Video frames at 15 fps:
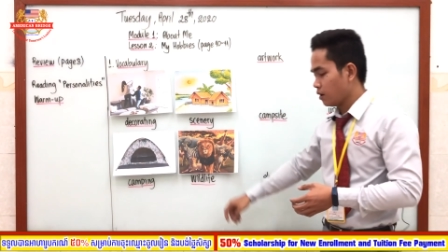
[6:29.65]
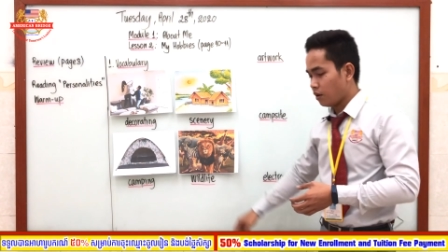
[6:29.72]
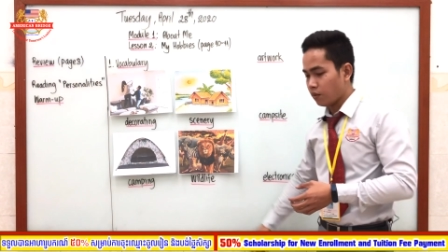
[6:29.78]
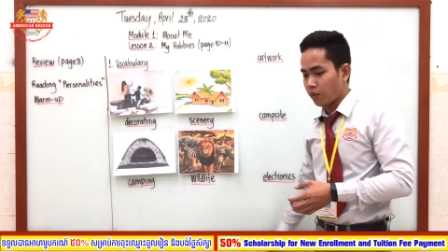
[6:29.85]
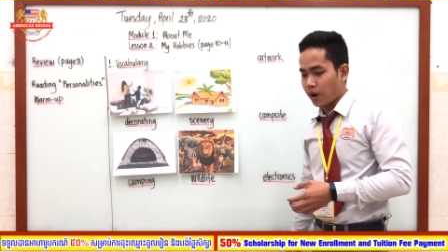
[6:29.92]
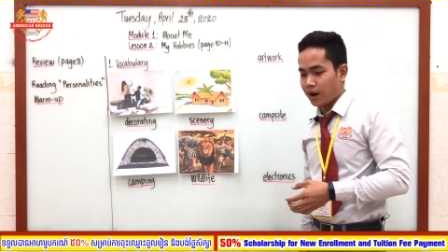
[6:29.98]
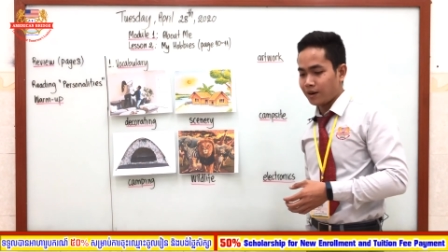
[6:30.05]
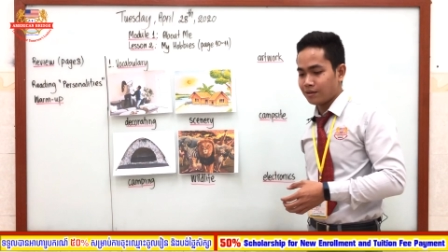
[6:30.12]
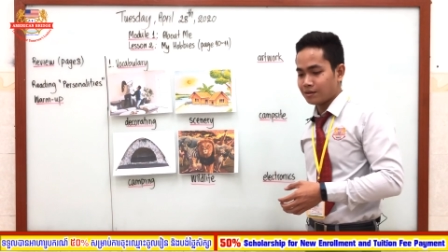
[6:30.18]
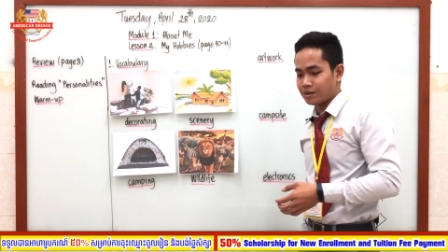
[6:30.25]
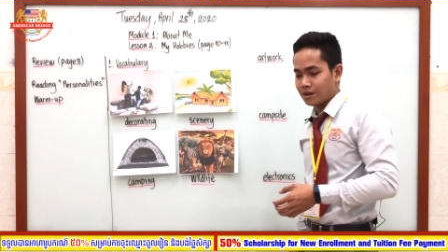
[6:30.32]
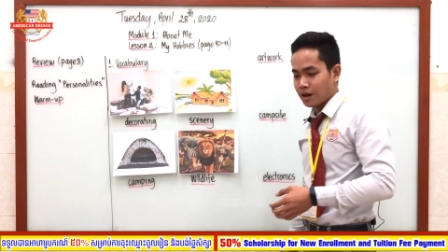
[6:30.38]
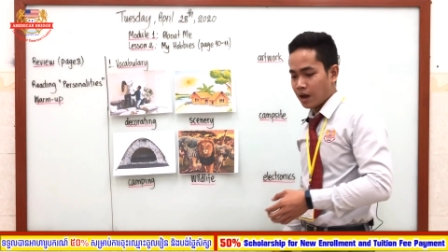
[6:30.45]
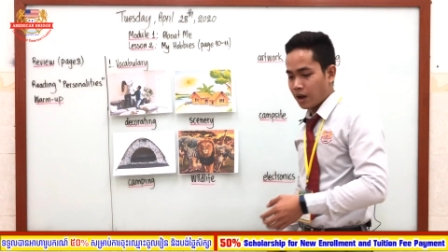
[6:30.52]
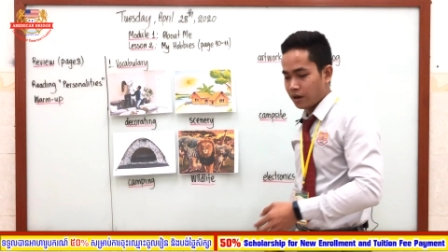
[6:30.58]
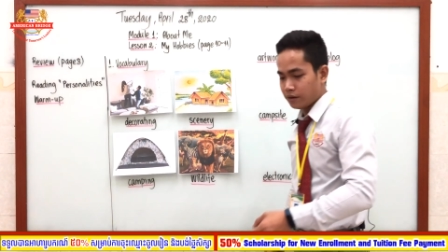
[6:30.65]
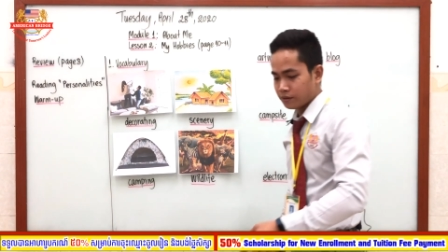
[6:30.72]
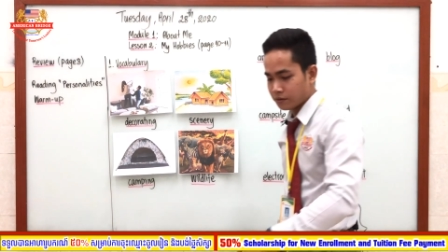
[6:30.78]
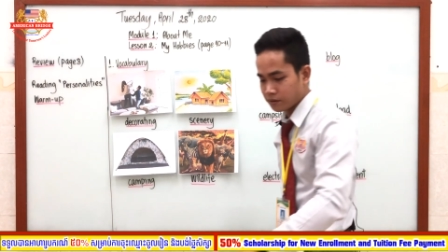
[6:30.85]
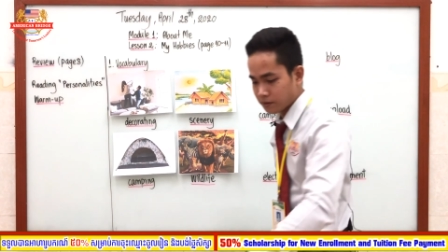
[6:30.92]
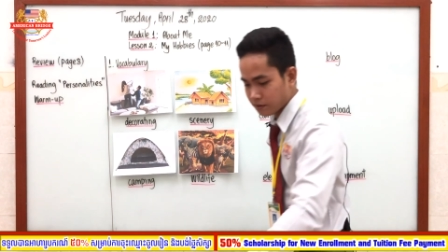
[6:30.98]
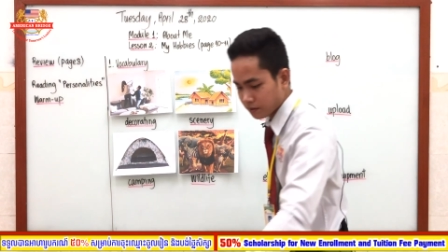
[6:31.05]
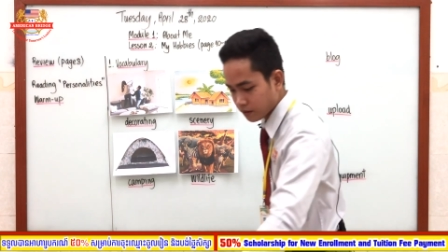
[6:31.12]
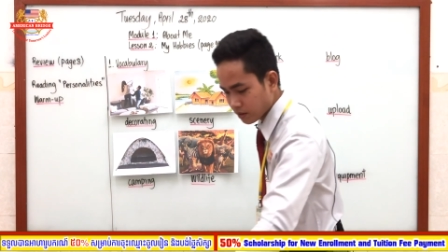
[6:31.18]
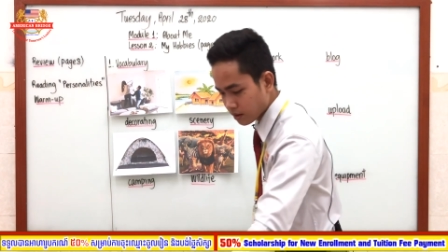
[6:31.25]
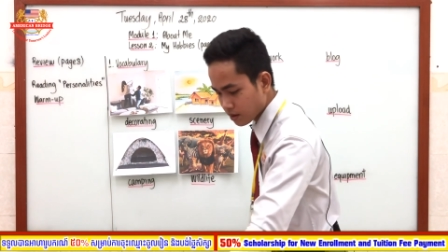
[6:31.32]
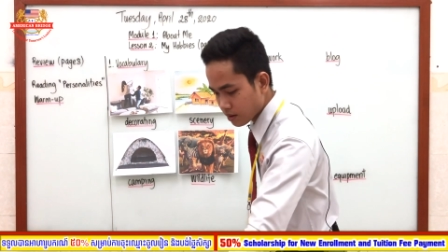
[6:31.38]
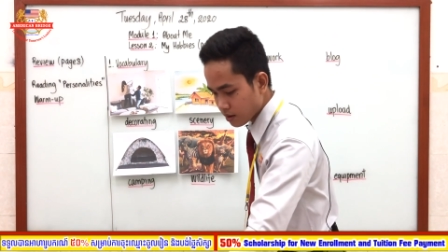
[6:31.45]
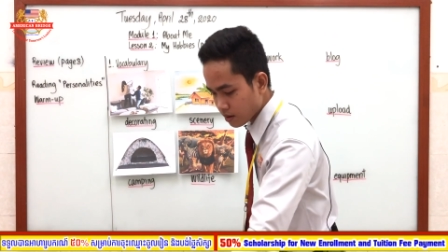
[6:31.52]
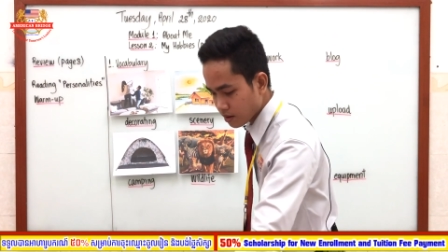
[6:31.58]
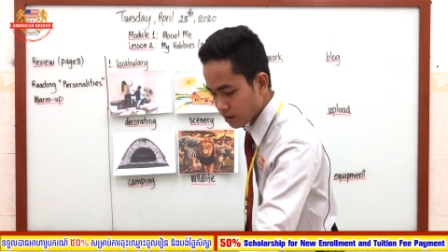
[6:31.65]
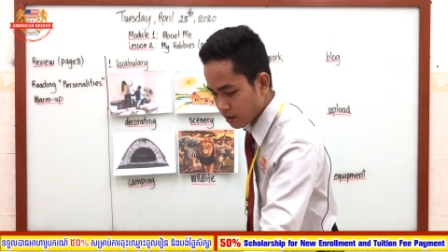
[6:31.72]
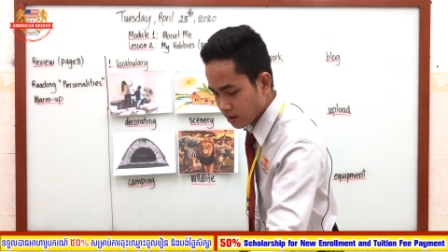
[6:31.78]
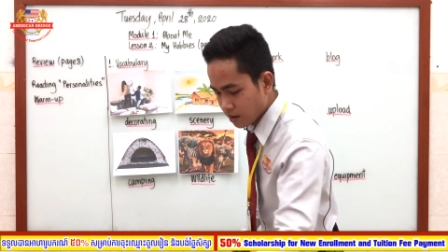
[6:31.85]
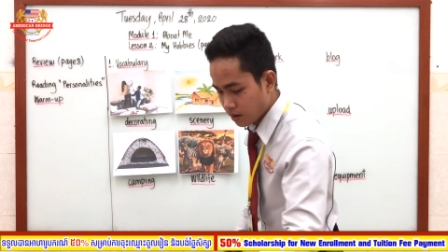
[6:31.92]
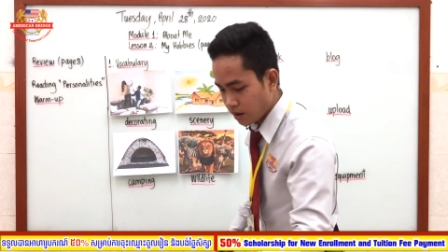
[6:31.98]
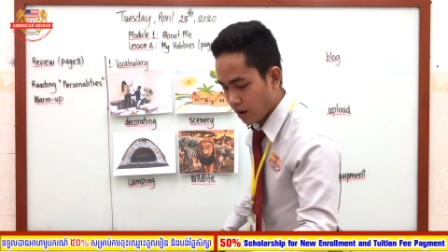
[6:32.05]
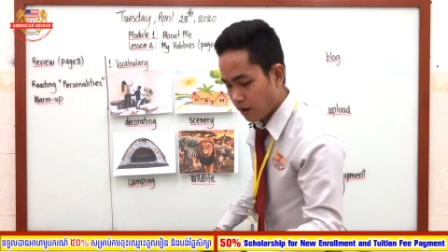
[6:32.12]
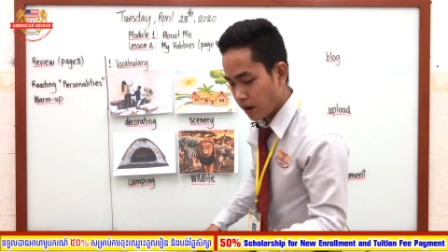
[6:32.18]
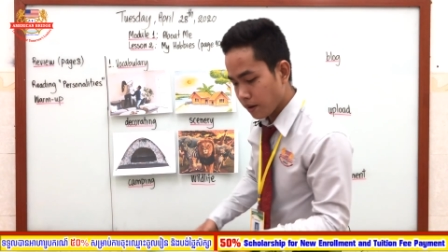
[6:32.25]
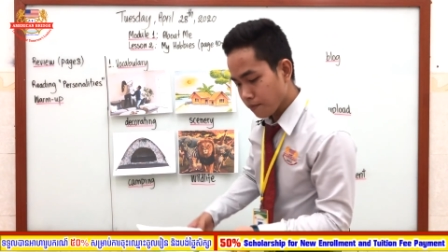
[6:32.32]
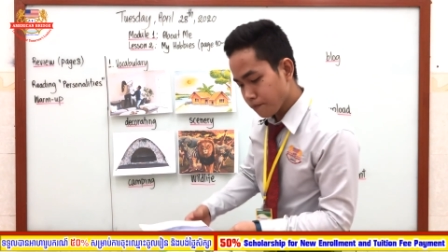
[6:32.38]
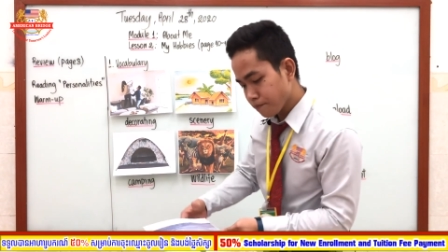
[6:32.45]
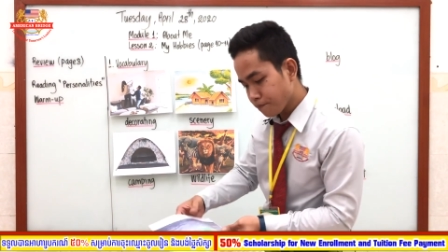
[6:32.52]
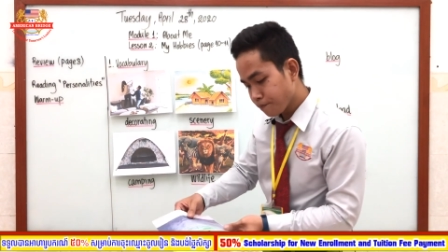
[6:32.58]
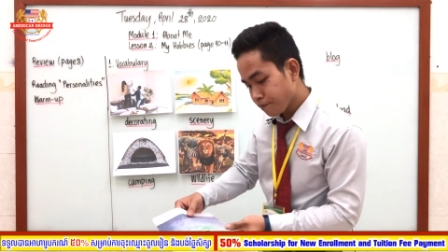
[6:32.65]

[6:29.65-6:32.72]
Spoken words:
Wildlife. Get it?